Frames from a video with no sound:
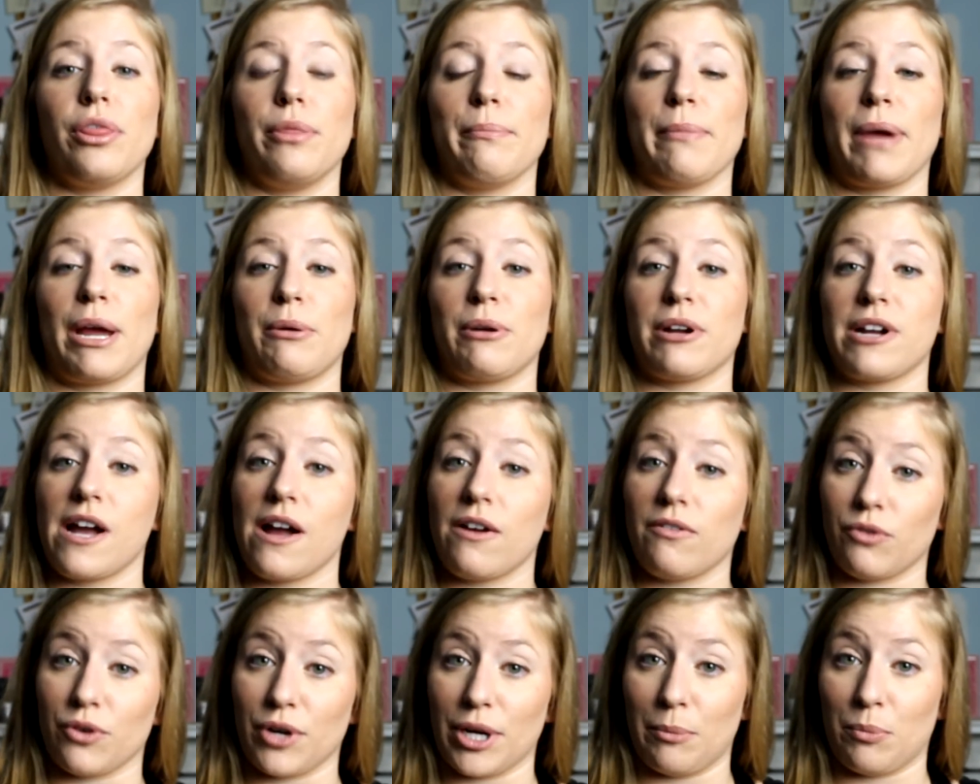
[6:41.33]
my
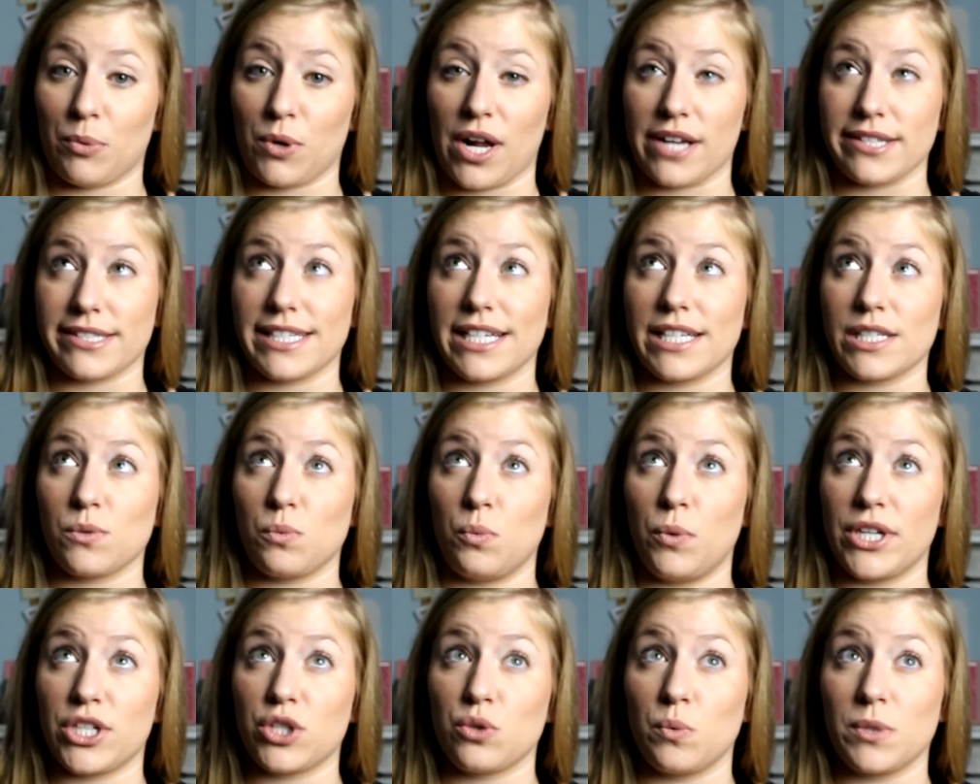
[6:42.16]
recovery process,
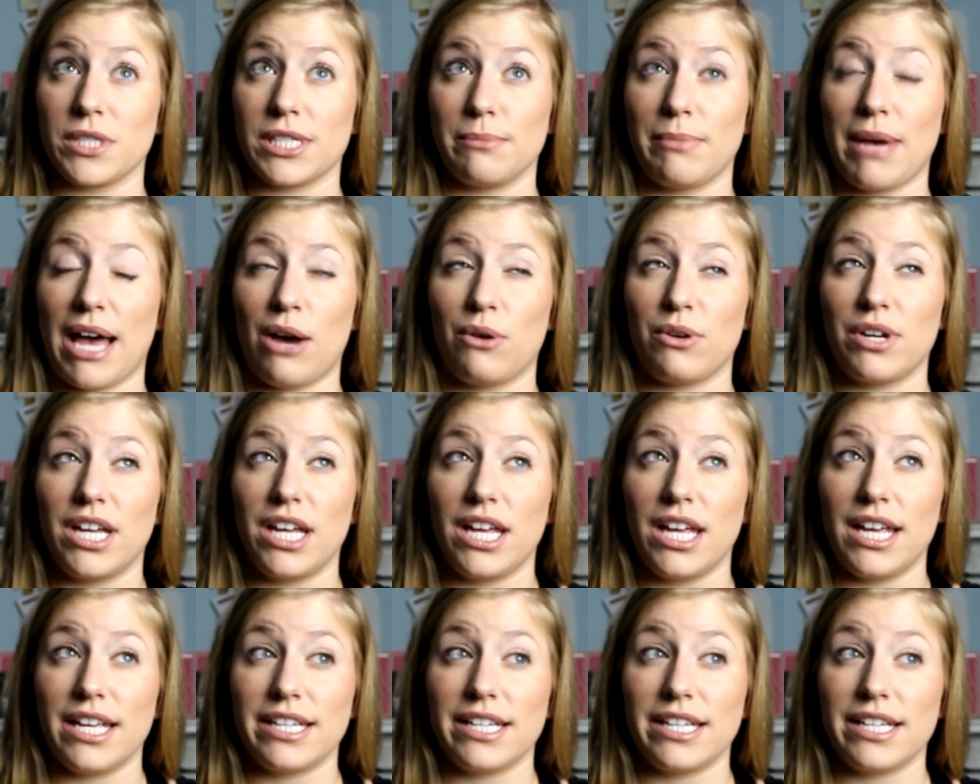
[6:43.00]
which was about